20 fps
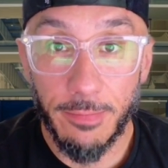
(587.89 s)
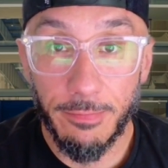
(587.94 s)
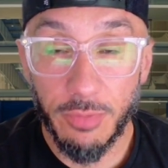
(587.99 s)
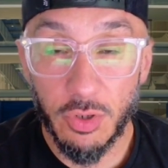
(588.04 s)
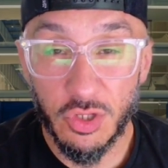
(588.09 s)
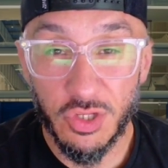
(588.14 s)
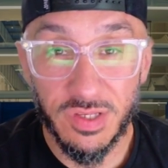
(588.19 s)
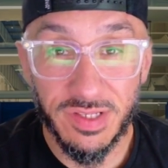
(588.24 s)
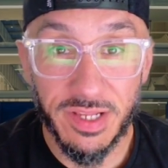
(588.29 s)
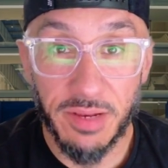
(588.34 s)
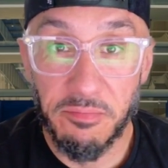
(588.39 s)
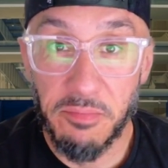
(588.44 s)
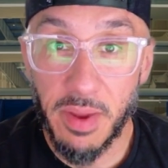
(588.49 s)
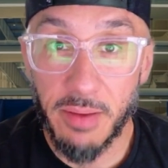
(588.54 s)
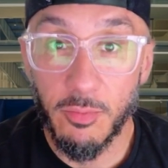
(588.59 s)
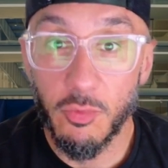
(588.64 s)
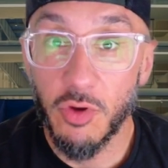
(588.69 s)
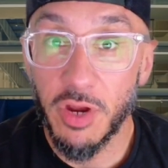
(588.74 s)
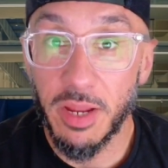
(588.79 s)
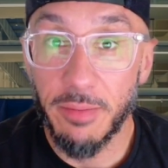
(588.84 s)
persistent
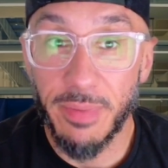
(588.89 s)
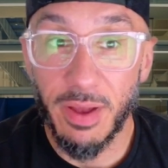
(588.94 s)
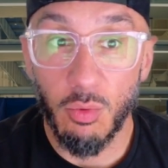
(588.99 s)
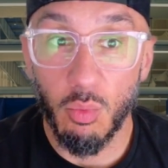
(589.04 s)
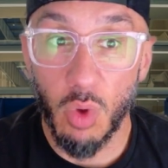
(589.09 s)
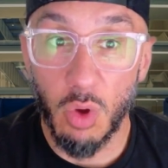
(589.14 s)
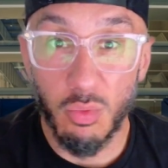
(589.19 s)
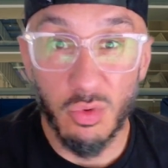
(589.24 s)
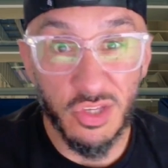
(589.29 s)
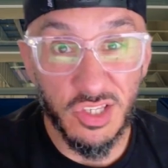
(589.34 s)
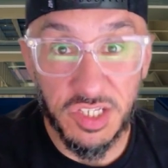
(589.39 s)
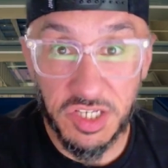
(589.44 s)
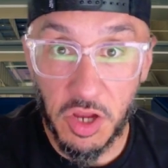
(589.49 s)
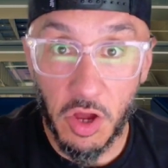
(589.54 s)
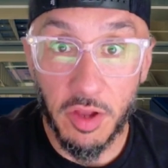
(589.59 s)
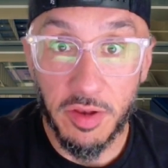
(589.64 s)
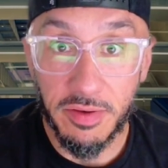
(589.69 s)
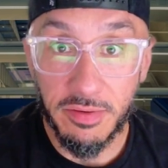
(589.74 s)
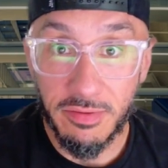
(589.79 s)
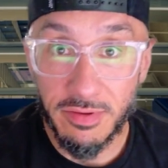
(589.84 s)
memory about what was
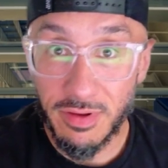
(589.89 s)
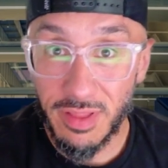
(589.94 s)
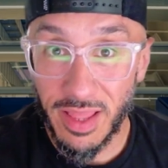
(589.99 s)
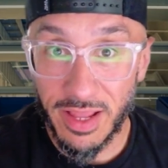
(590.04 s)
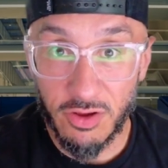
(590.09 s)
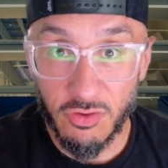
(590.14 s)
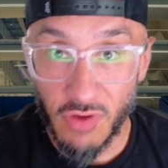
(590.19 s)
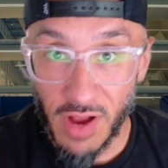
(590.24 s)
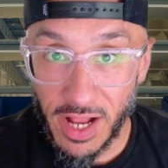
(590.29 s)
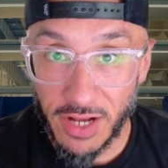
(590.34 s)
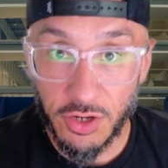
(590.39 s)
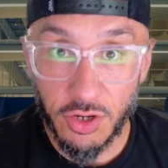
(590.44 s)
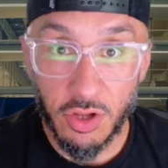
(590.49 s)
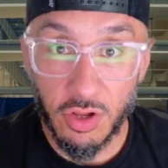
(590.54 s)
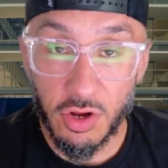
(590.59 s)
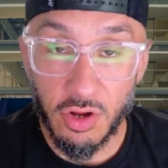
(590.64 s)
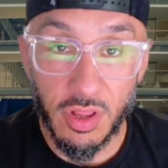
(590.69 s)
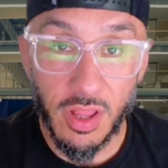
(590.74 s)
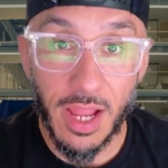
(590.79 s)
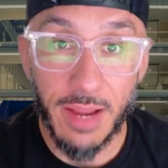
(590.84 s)
done, like
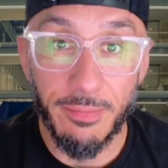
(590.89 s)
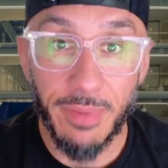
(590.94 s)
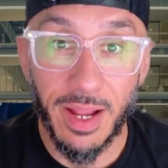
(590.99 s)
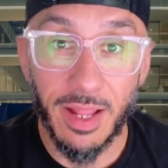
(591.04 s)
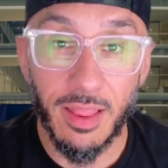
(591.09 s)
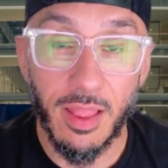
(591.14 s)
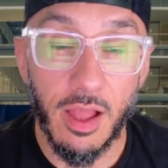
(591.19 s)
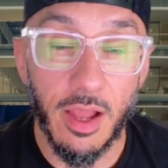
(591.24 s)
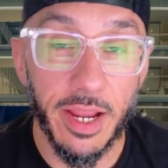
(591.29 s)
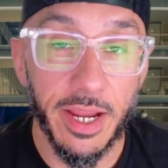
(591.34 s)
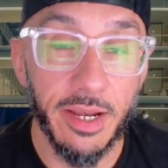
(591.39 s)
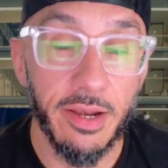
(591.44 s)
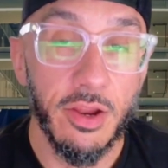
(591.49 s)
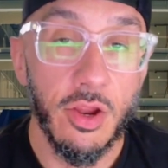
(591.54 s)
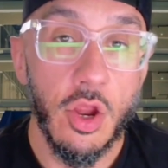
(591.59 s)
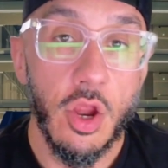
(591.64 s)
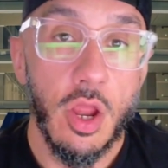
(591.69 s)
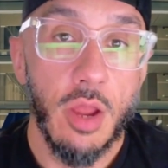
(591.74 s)
granular line by line,